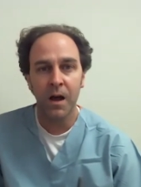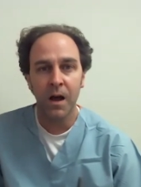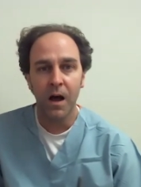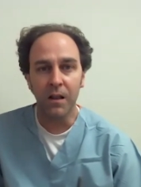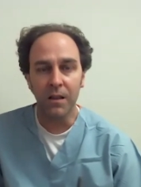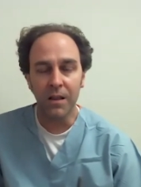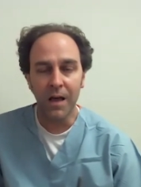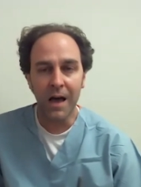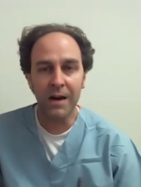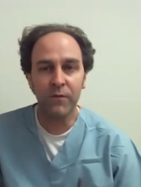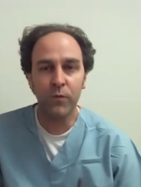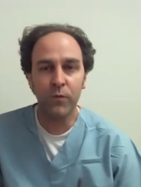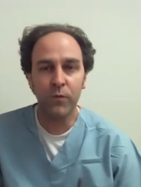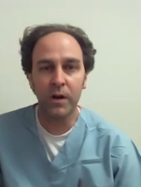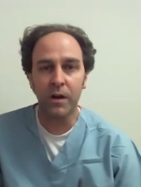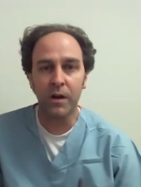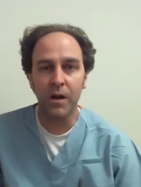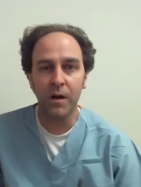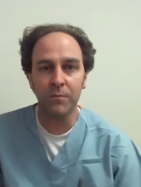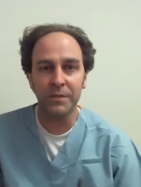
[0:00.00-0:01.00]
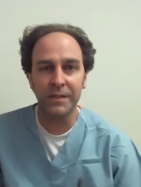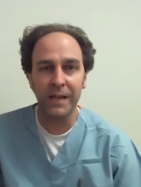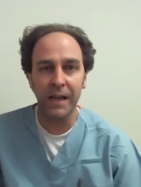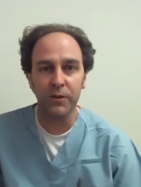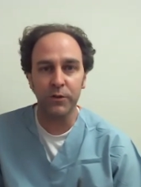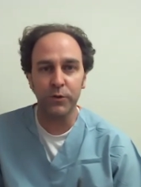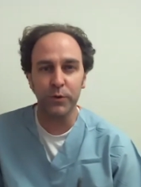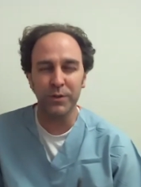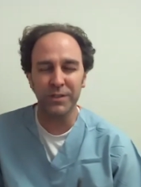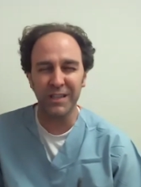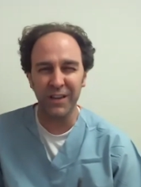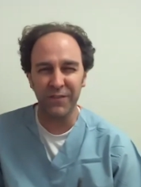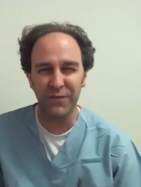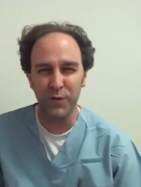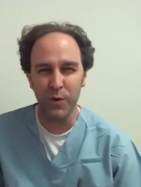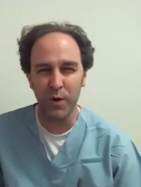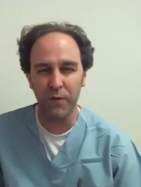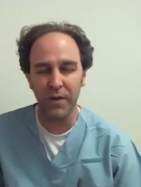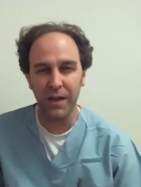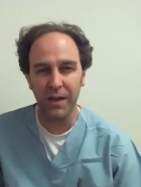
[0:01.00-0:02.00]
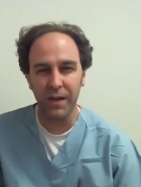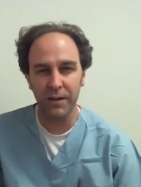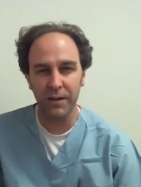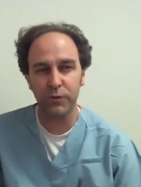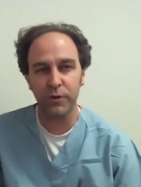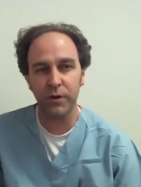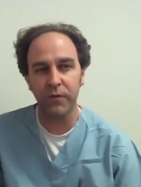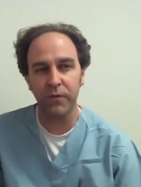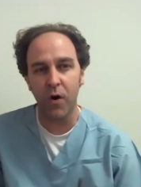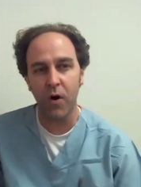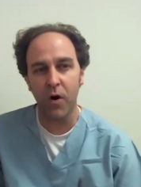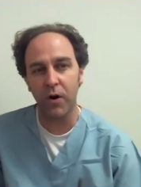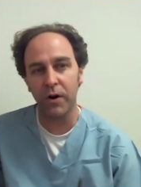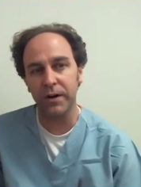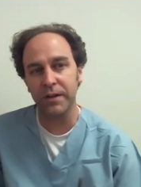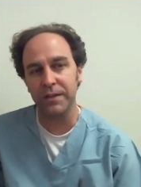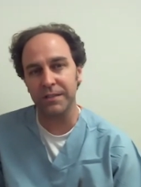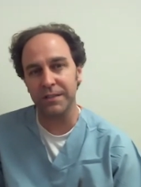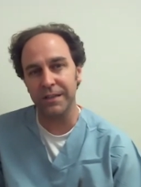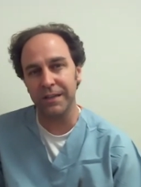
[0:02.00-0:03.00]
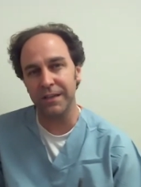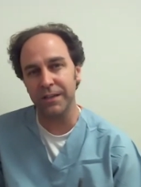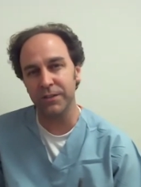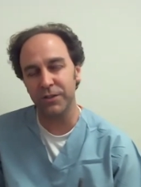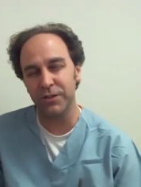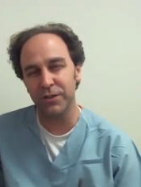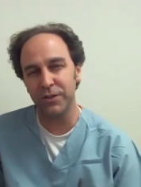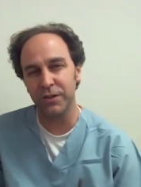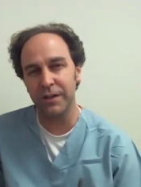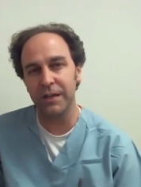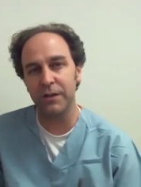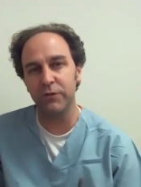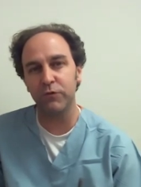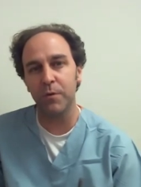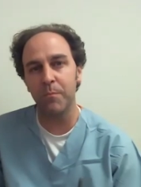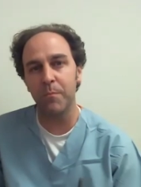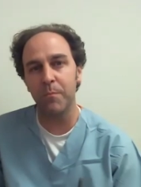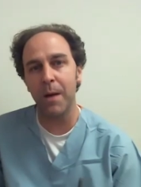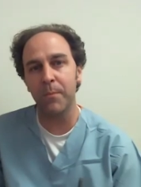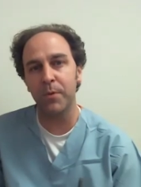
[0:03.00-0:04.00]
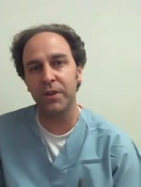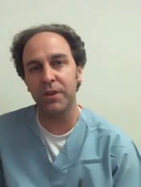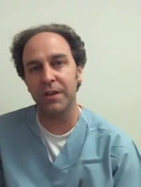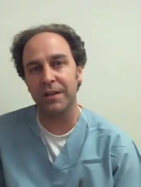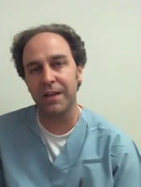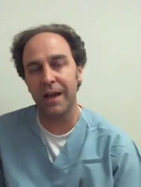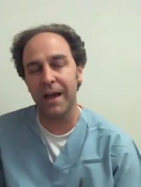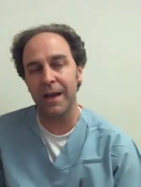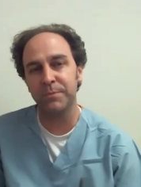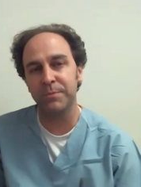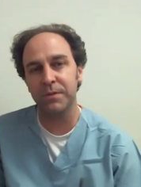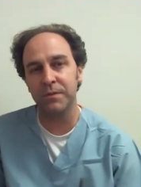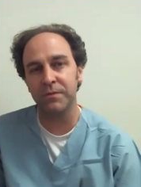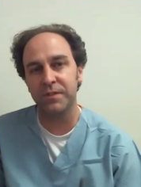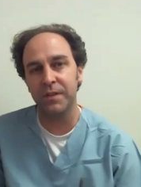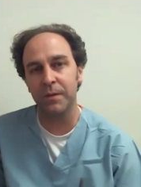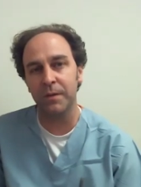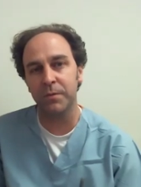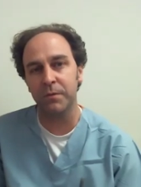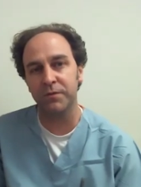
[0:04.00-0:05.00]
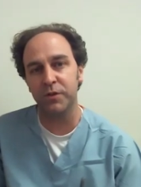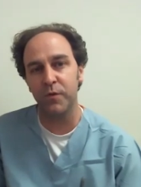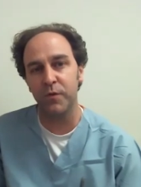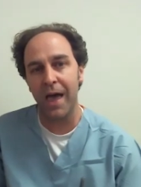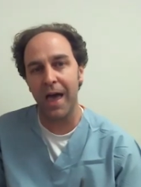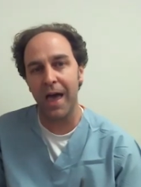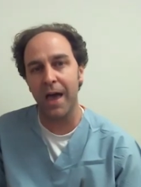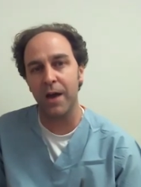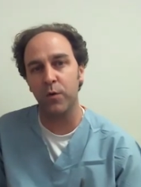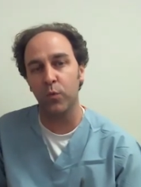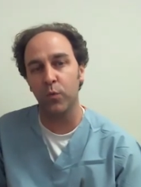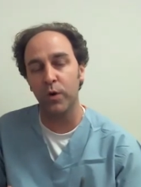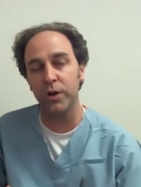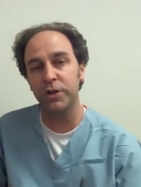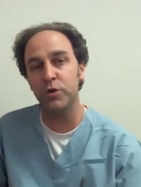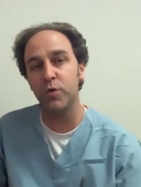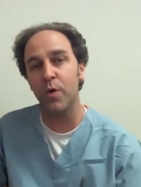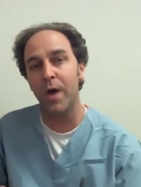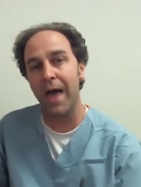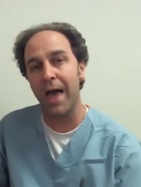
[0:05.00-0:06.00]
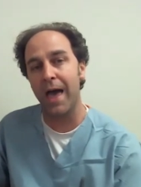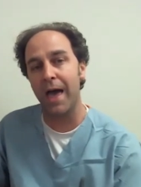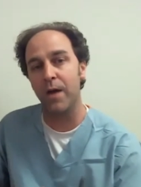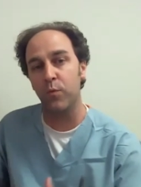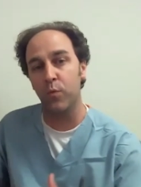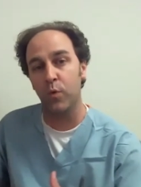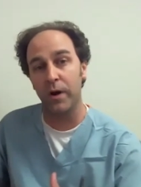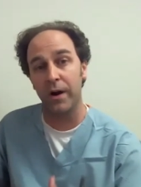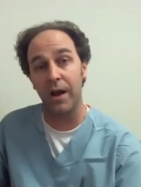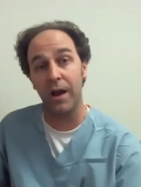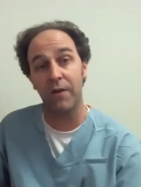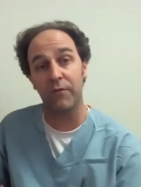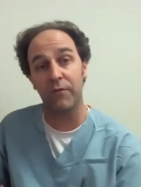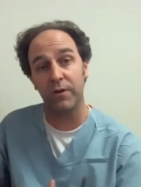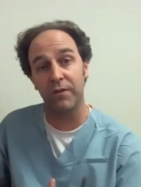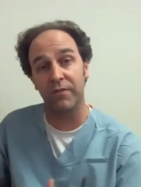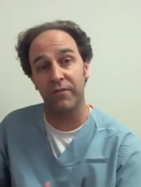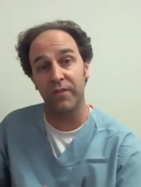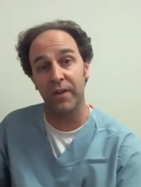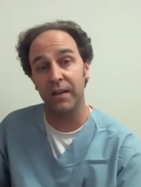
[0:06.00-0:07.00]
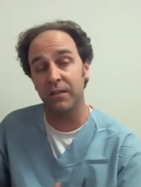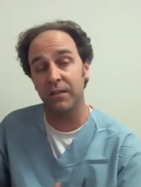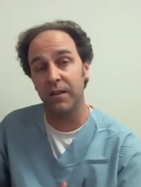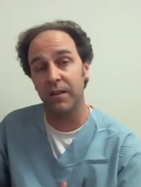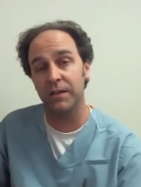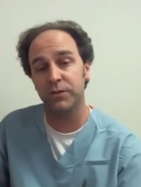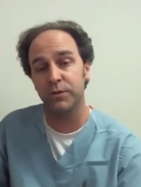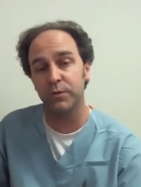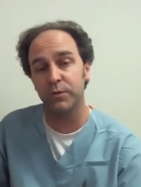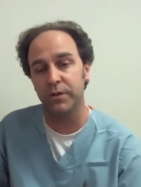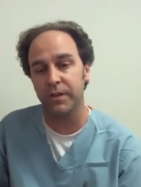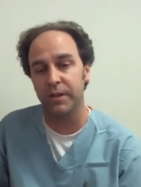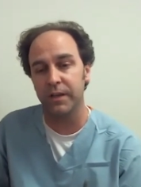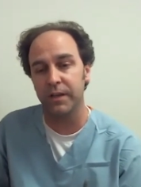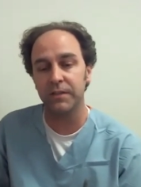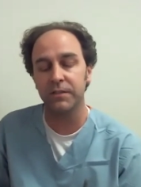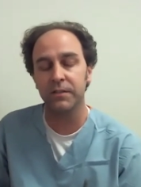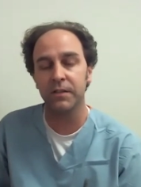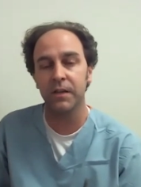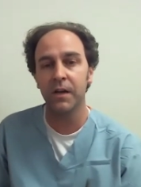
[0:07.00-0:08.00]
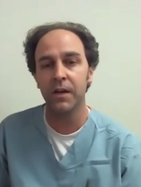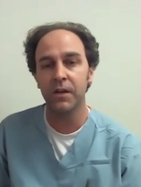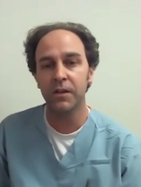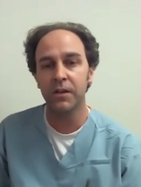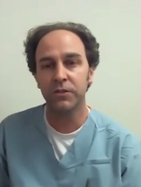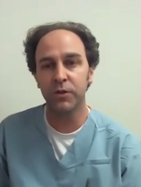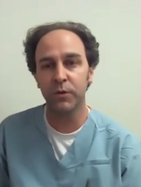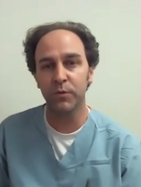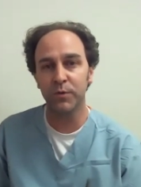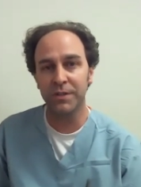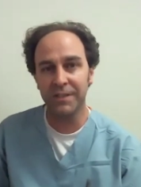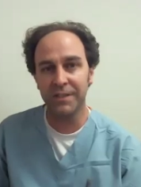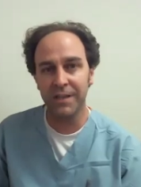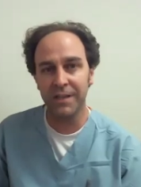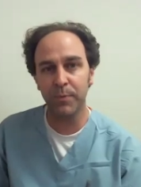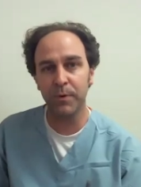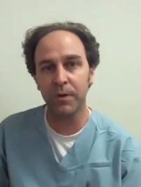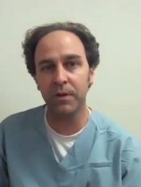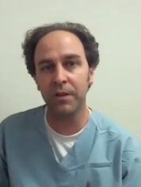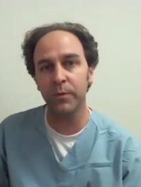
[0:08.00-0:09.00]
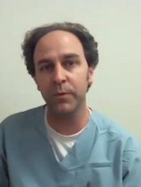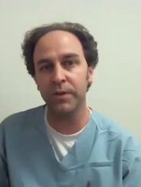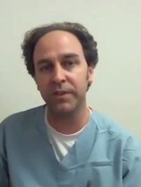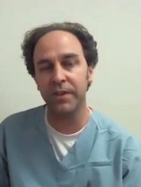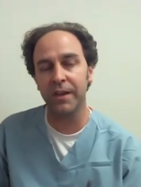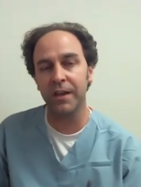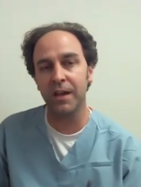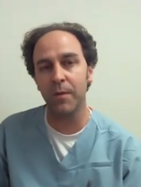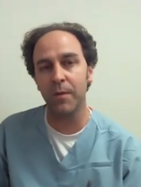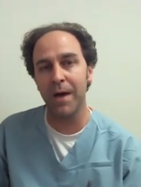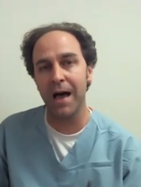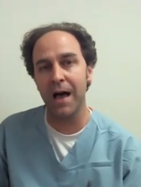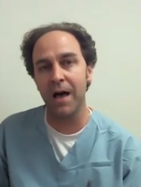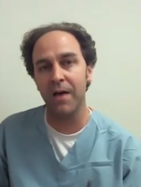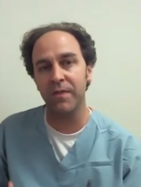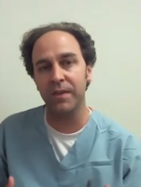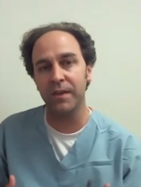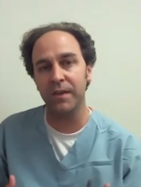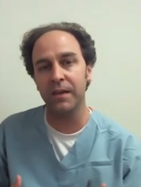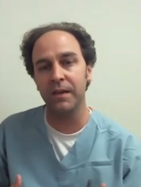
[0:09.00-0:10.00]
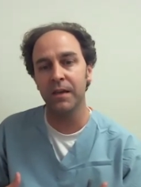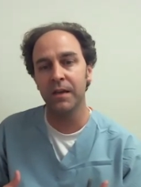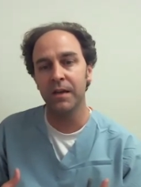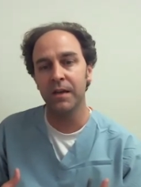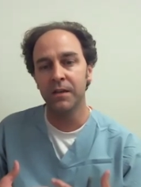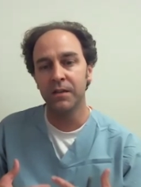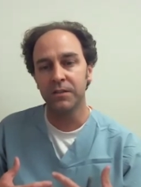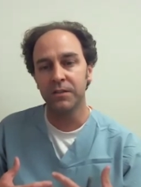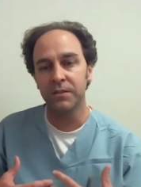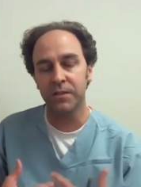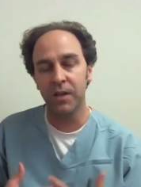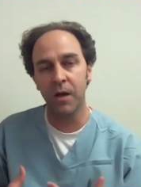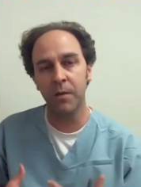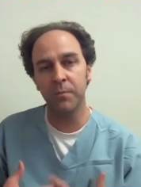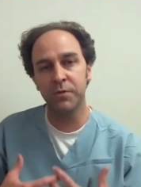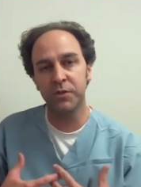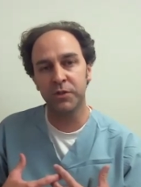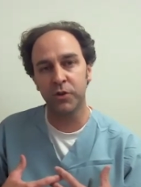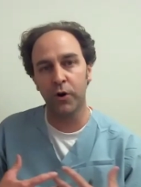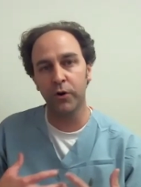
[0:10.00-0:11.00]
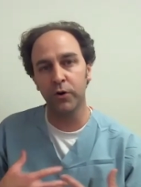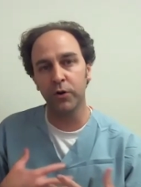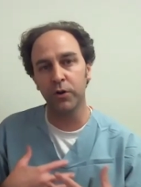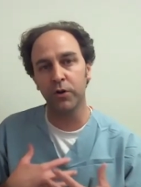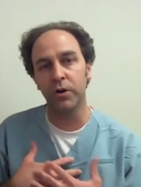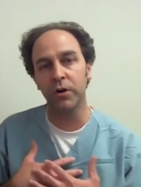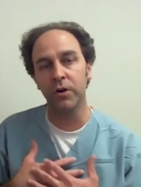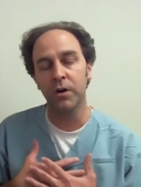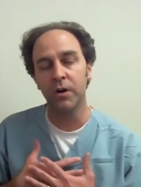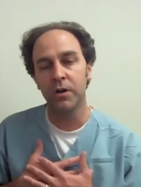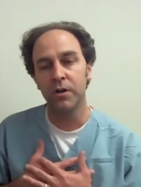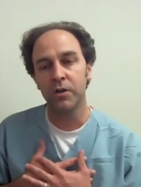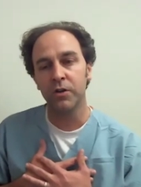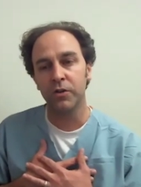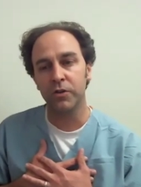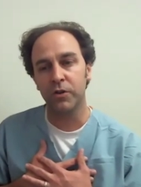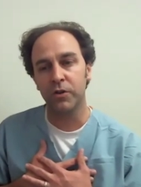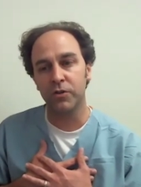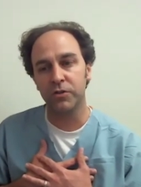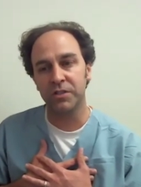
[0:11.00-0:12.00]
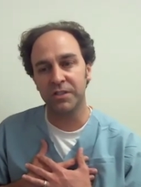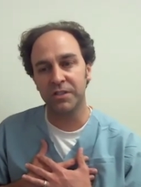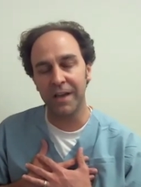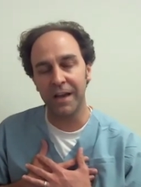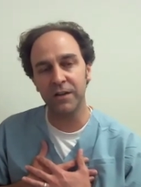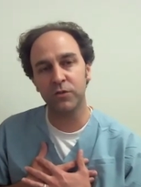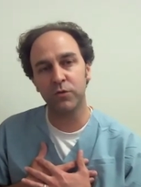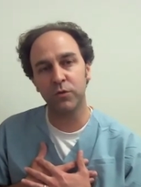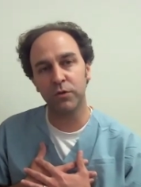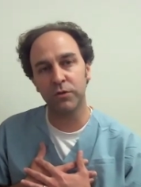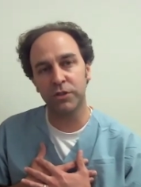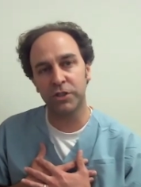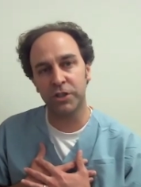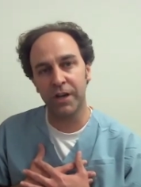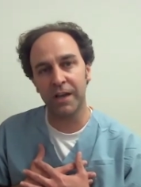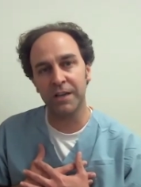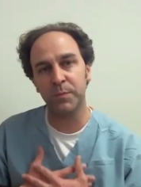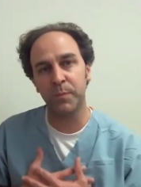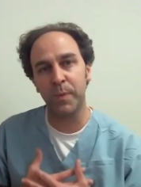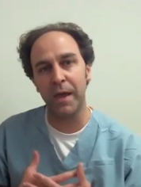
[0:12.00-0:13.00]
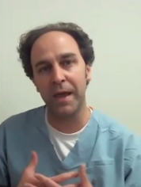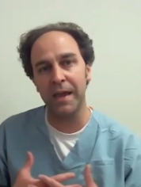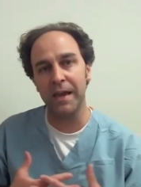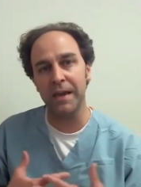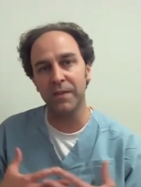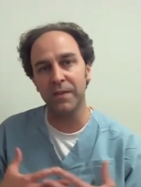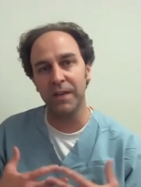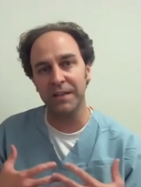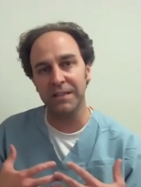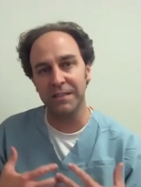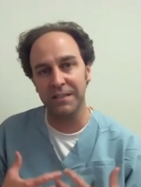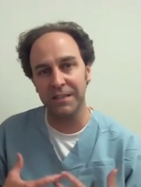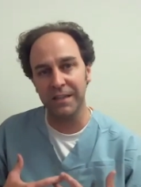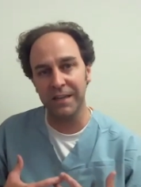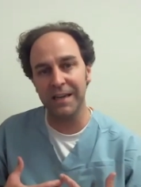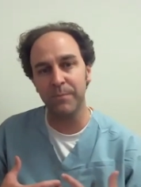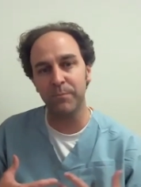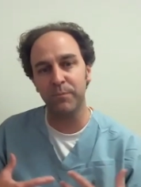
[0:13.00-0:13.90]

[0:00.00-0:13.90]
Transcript: A lot of what it comes down to is if you have a history of heart disease, you need to remember the types of symptoms you've had when you had whatever event led you to this. So typically we think about the substernal or central chest pain that's deep,